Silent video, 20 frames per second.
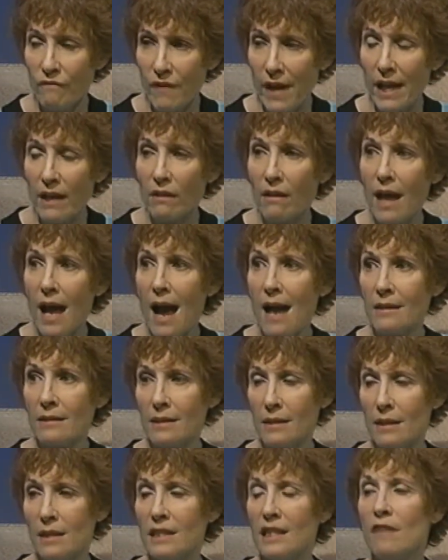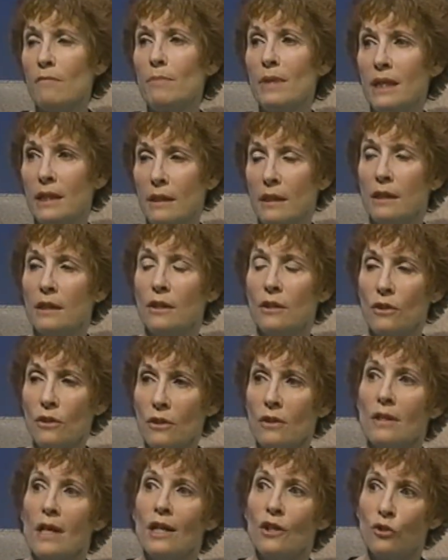fatal accidents have been
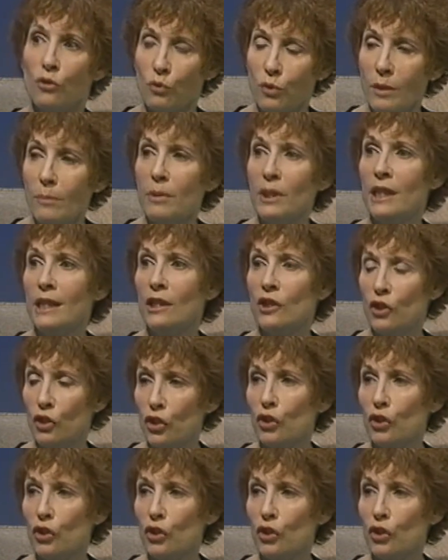attributed